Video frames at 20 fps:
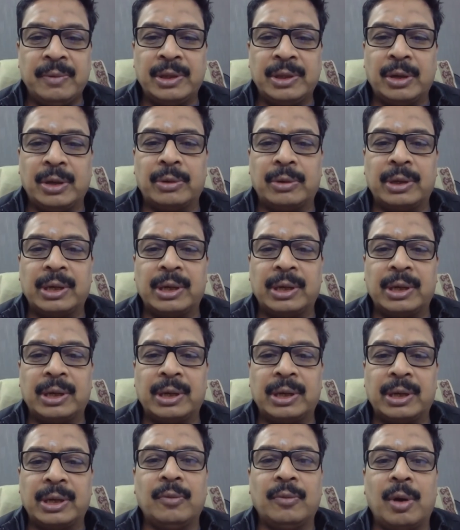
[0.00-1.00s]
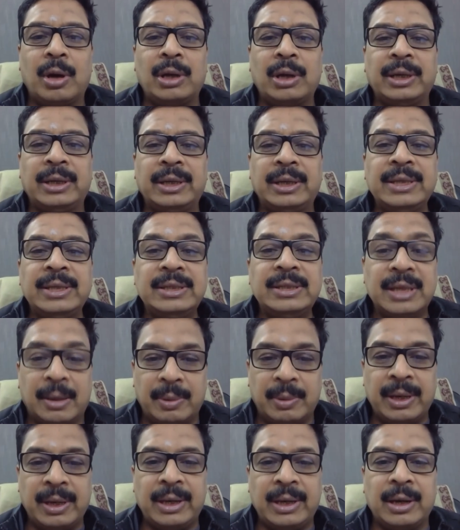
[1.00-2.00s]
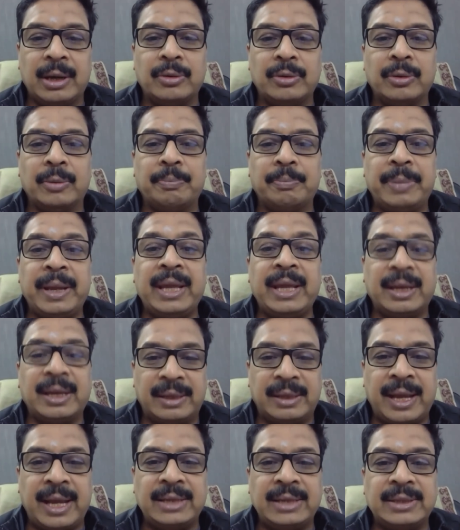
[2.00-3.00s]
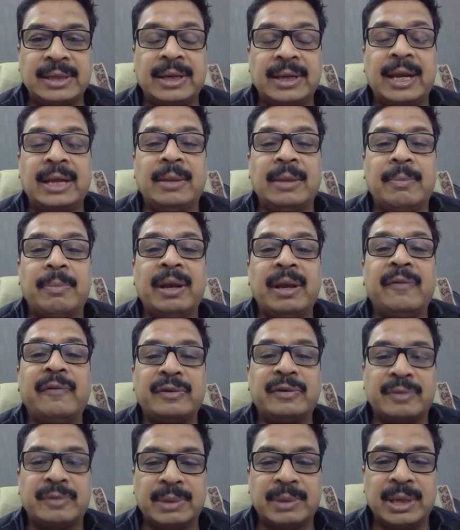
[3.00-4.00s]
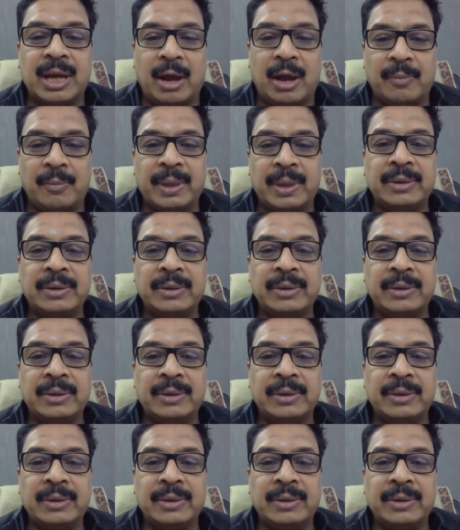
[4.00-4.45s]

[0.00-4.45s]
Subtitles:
without realizing what it is in America to pay the tax and get the benefit from the government.